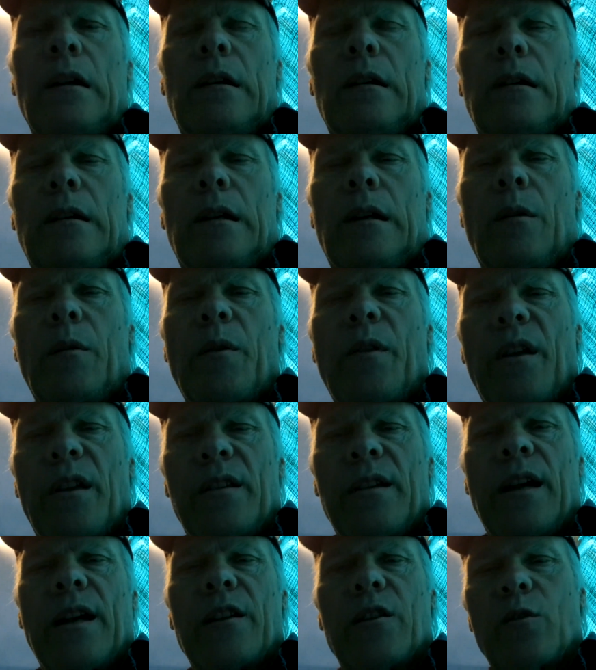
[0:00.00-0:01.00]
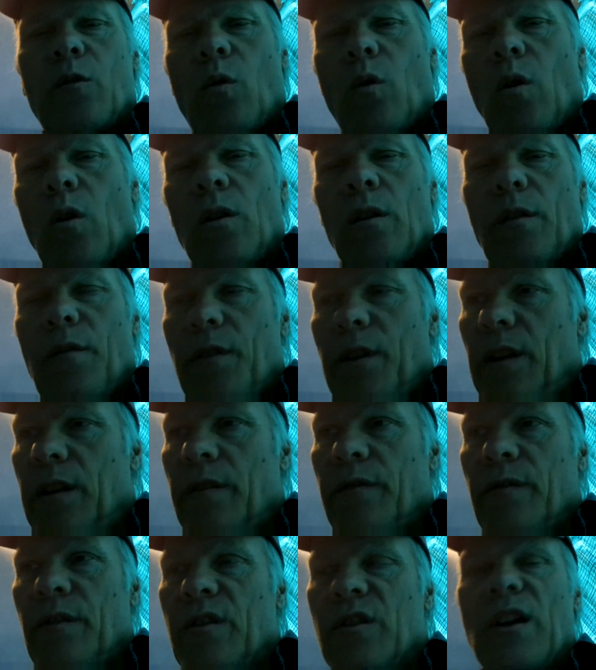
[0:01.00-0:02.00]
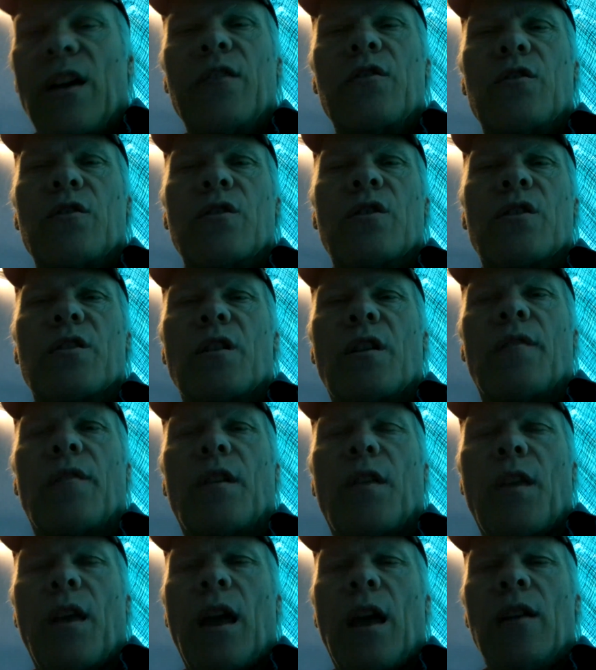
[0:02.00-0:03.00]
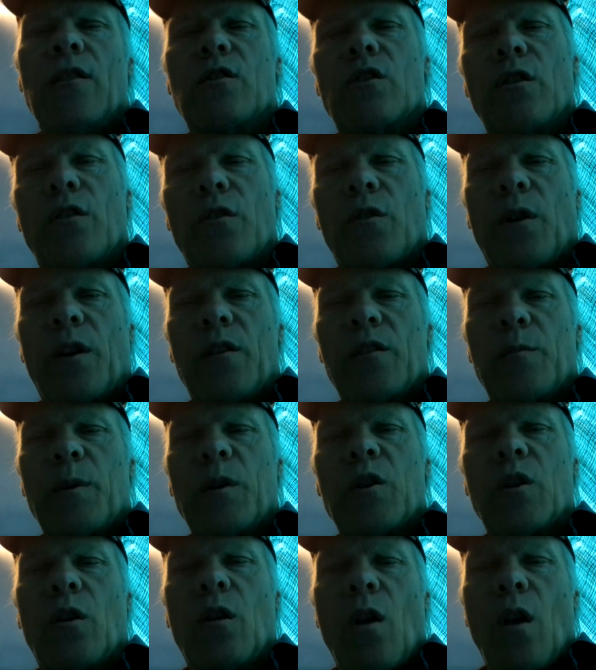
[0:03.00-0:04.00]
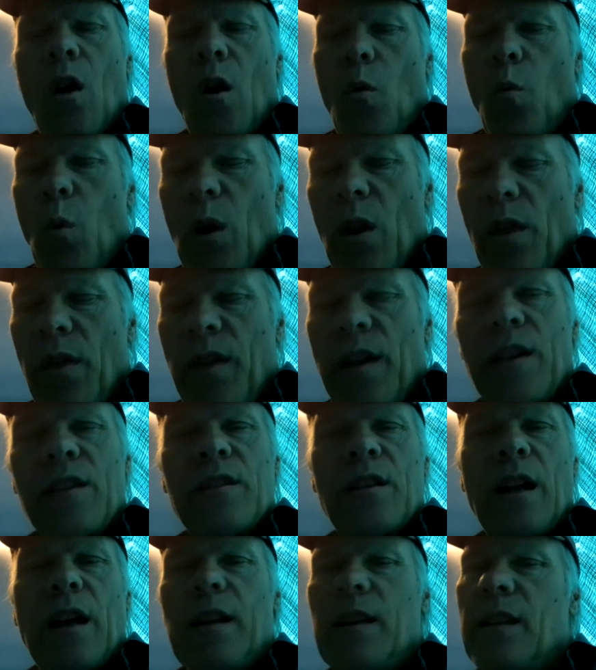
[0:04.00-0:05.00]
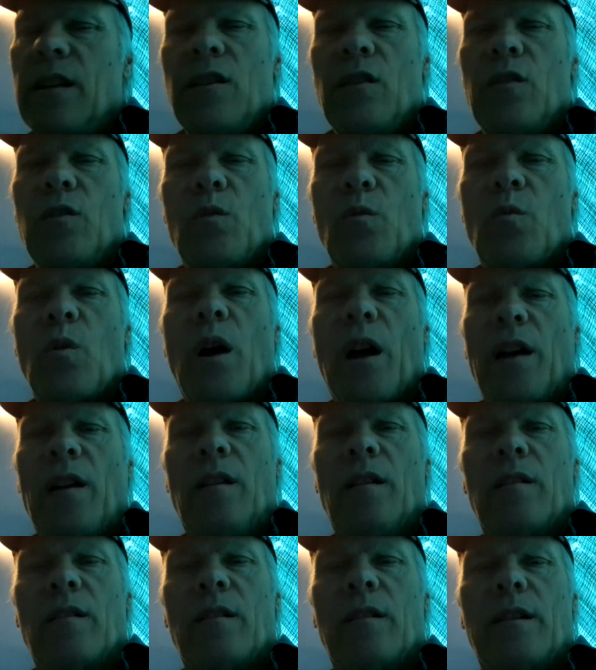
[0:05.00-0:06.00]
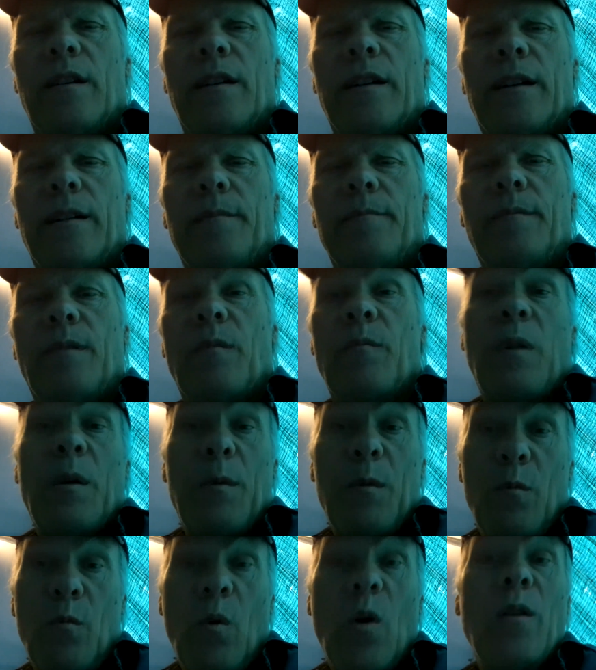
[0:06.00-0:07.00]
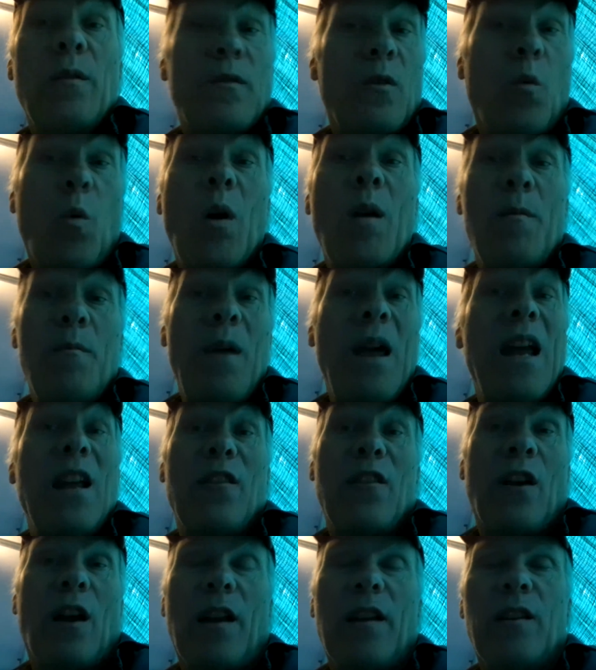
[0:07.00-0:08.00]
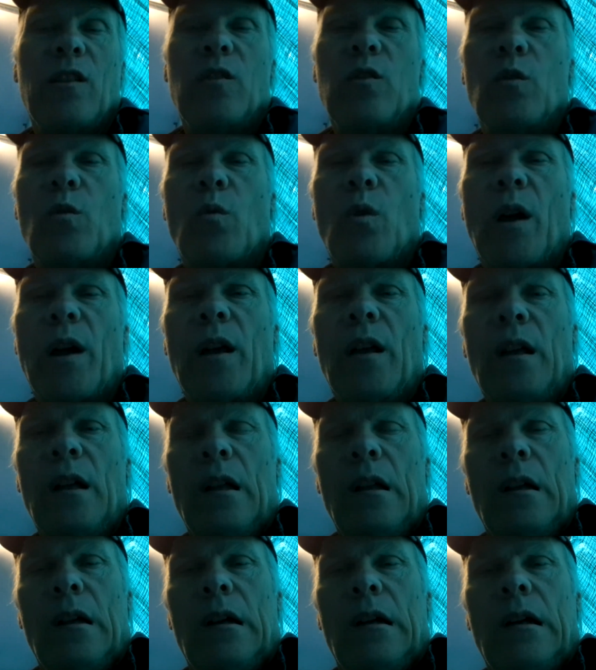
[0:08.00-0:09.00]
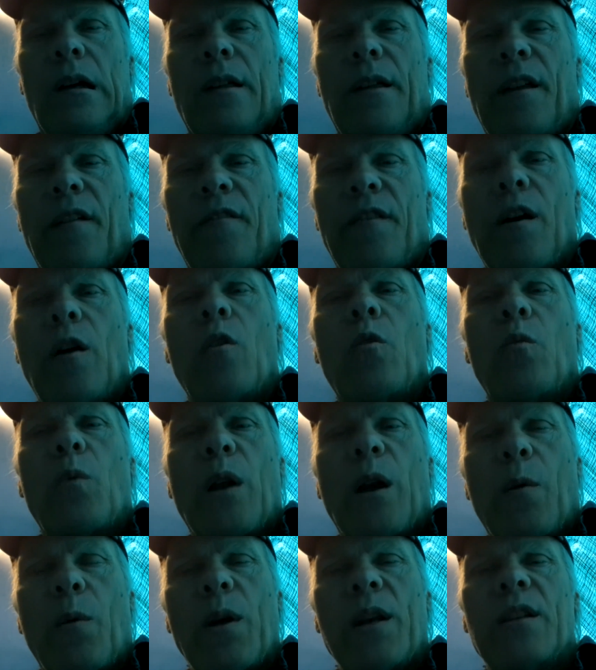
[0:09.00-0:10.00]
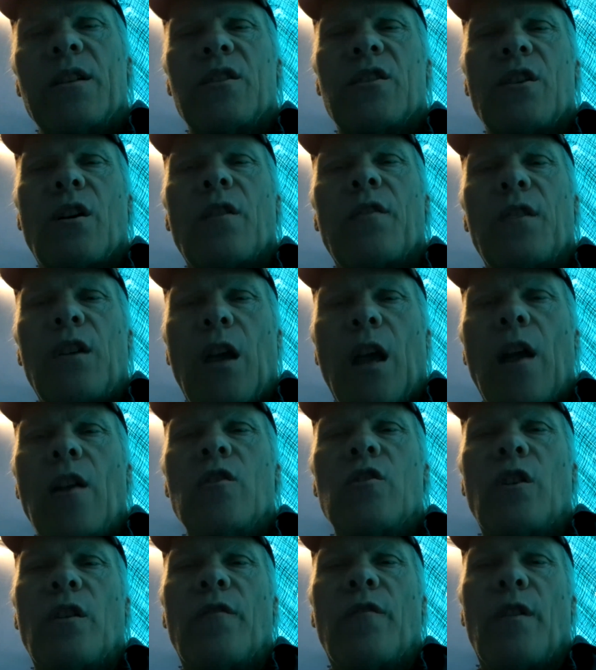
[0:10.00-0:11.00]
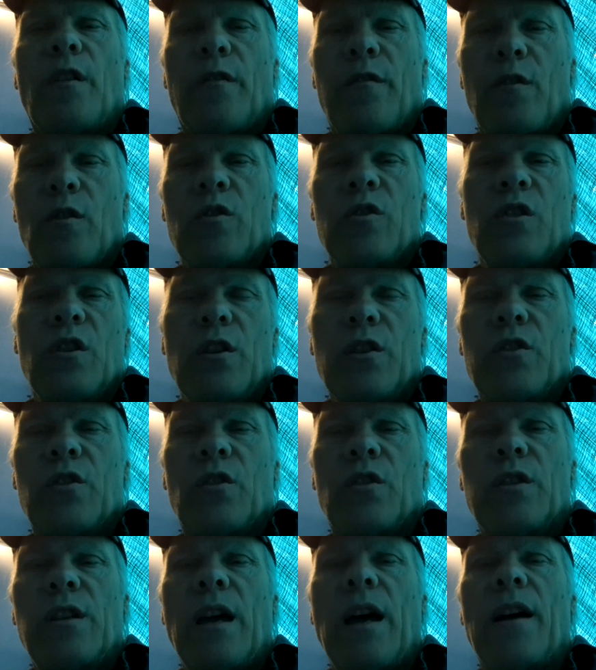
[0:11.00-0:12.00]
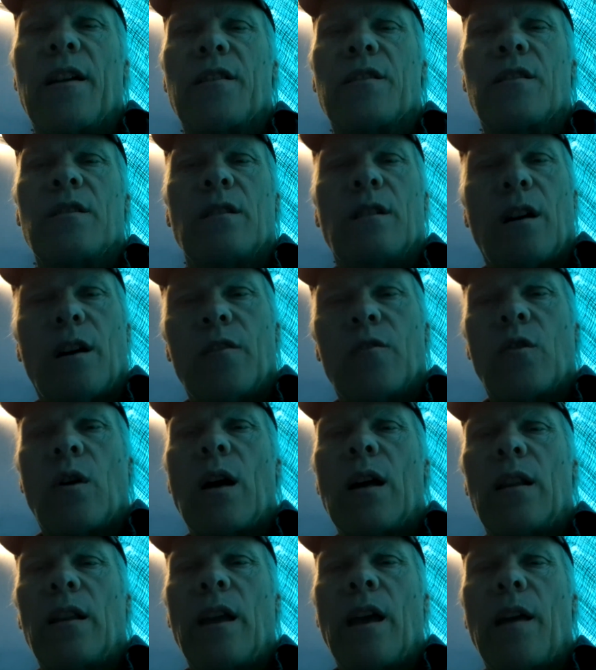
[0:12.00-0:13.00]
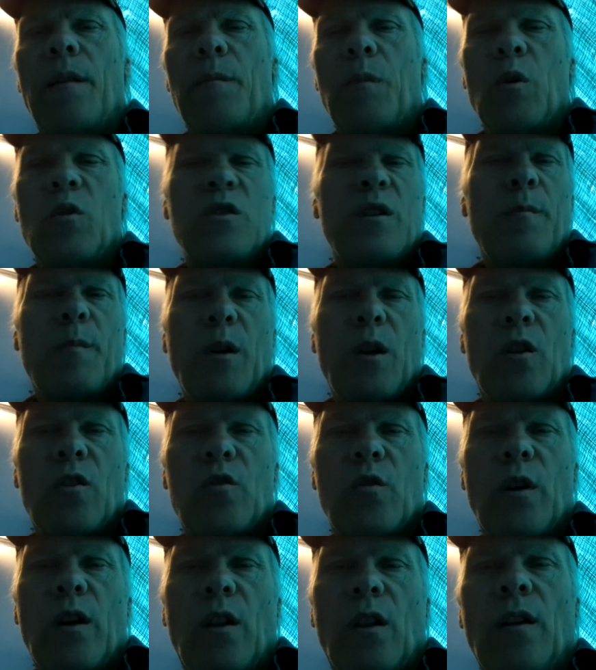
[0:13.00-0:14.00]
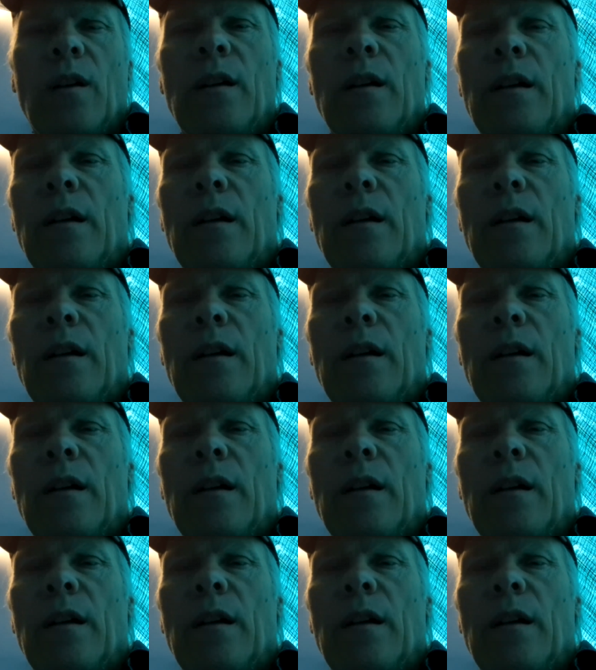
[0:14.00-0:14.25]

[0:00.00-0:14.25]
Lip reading: where they attached to all of the different sensors and stuff on the engine and transmission. One of the things that I didn't do right, the one main thing I didn't do right, that I found when I went to start the engine for the first initial test on dry land, boats up on a trailer,